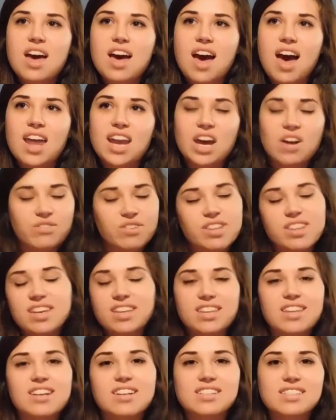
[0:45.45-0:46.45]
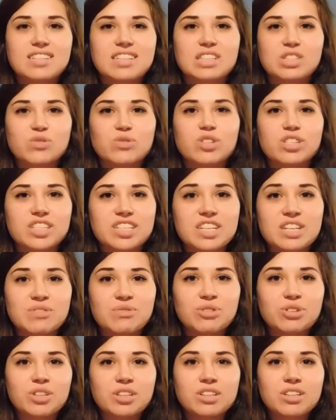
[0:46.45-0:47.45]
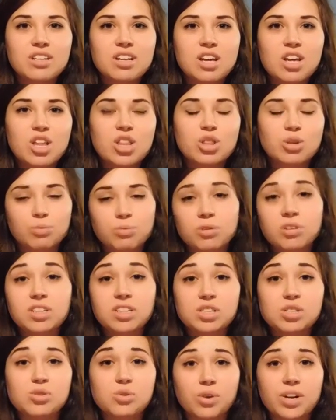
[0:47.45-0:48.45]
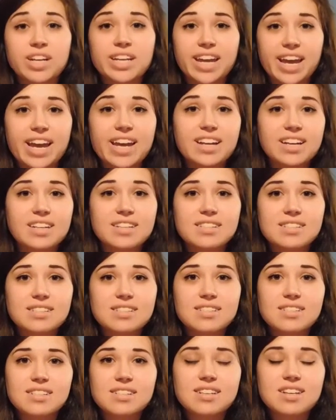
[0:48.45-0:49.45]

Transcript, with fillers: and everything that it stands for is evil, the world is going to hate us.